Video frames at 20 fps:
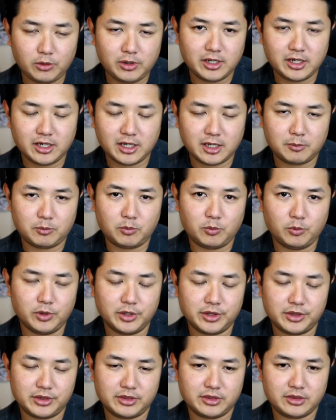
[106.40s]
it up
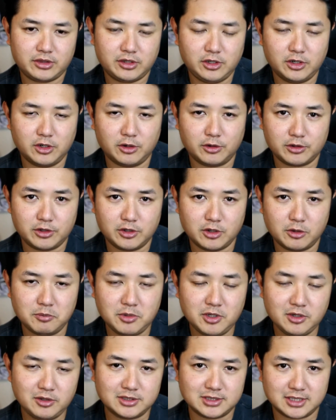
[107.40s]
with, you know, your
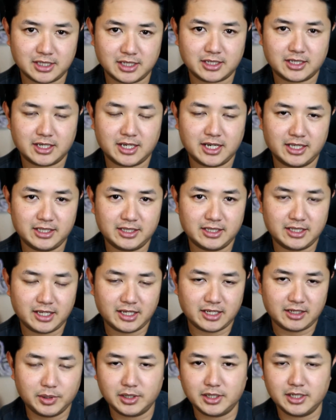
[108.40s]
music, and
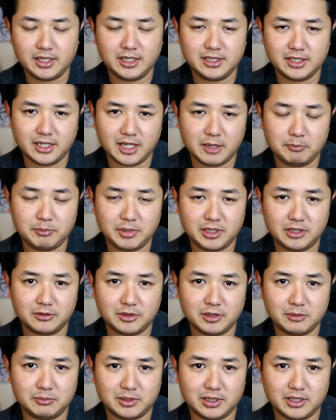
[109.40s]
then put it in the
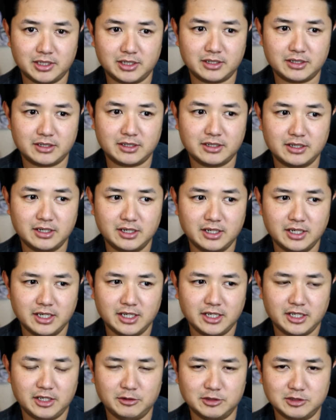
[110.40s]
MP3 player.
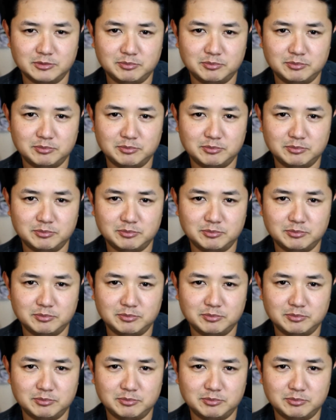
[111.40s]
It was